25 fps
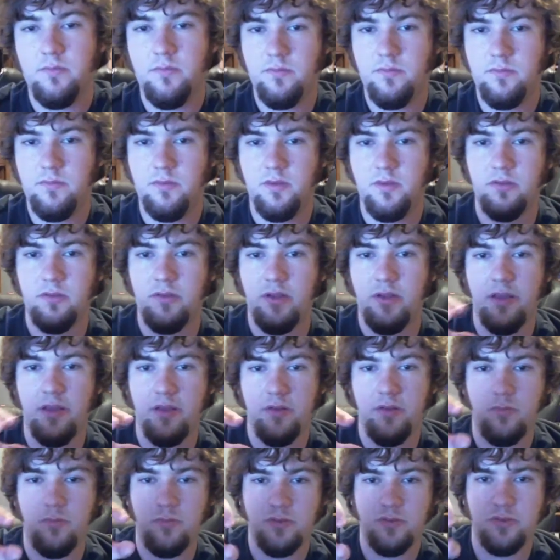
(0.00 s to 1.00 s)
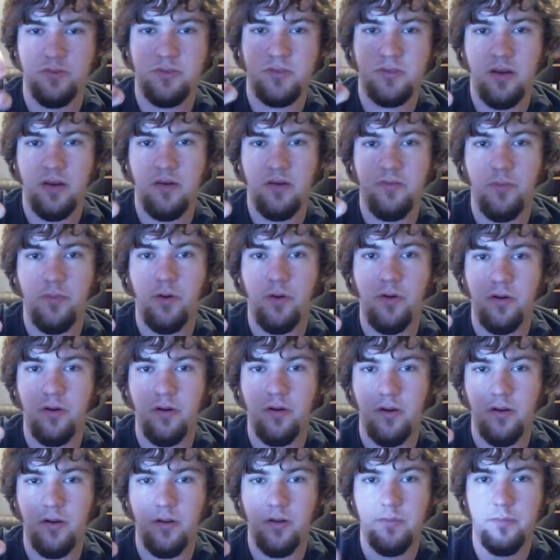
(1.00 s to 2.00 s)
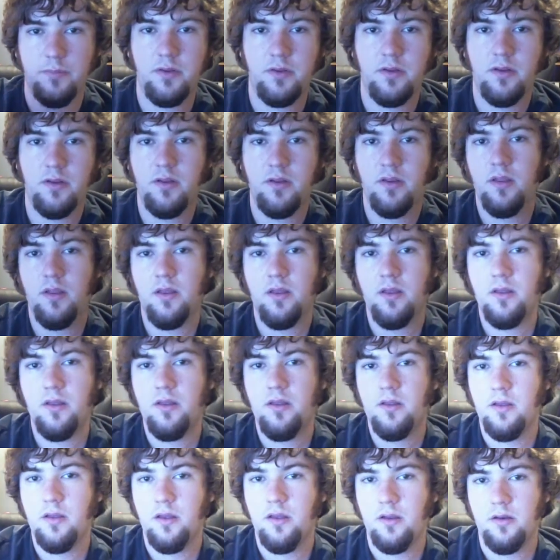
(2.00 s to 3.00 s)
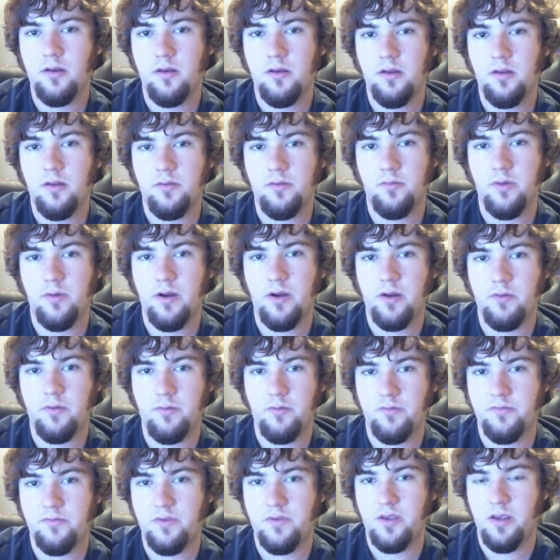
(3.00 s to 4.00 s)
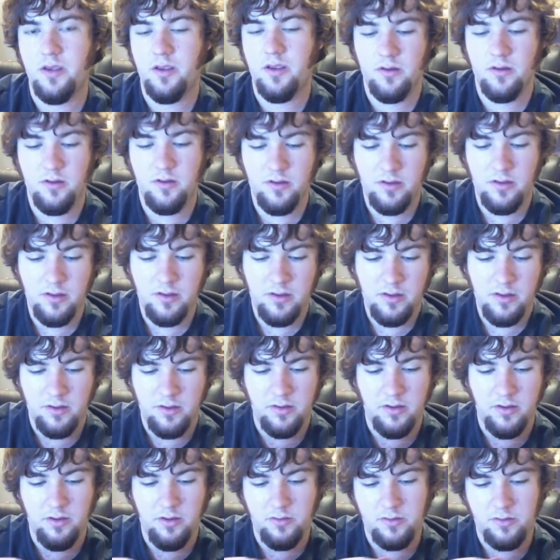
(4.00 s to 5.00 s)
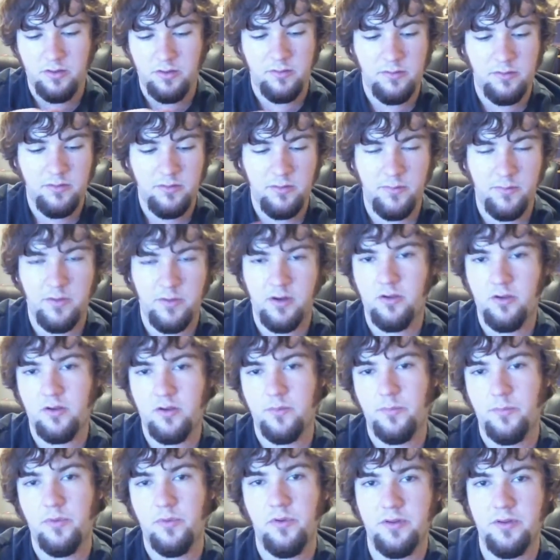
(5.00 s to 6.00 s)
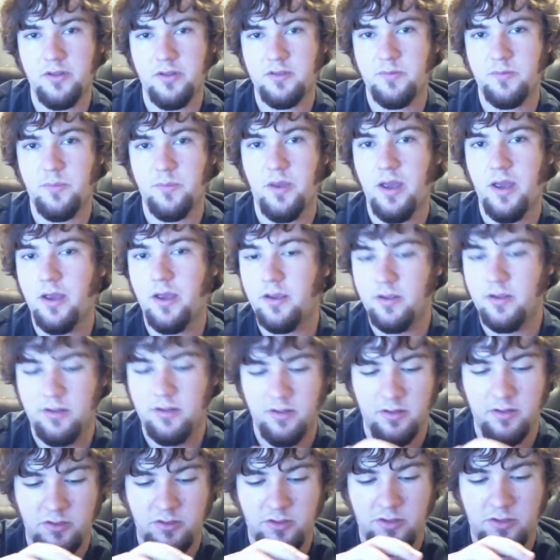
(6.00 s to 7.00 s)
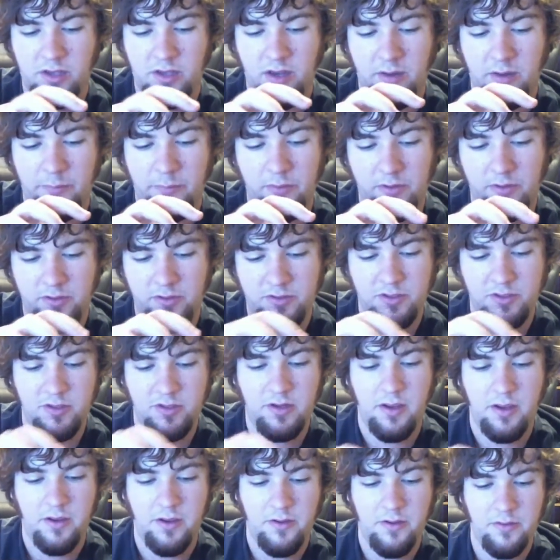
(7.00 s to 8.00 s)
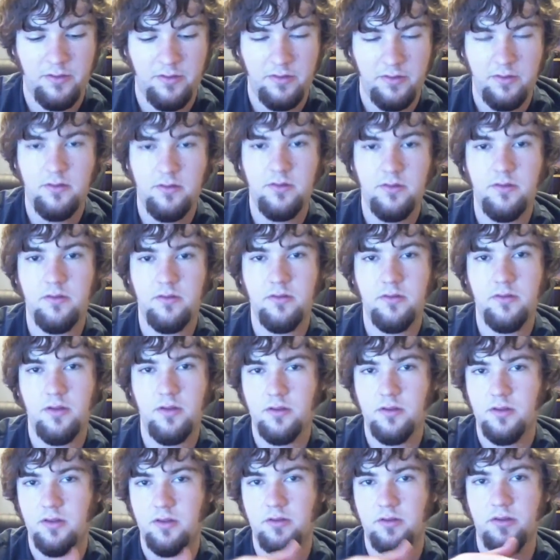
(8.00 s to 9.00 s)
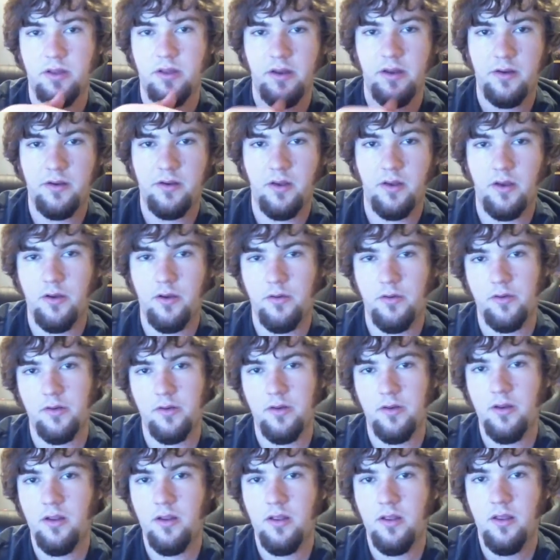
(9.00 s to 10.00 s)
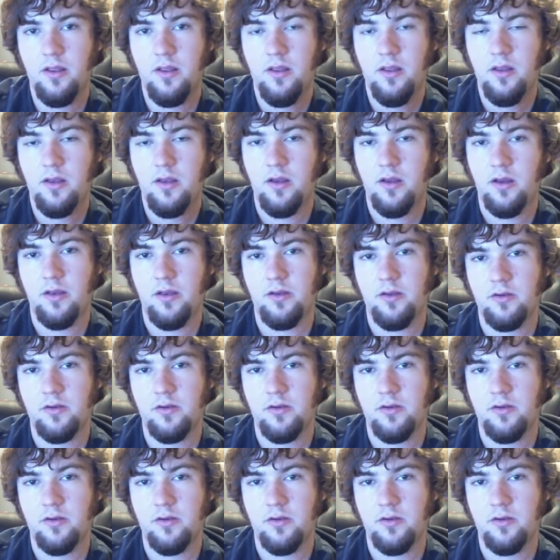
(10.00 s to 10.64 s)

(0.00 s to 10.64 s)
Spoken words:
the lead will just kind of mar up, and the round won't feed. Then you can pull this back and then just kind of push it down, and then let it go, and it'll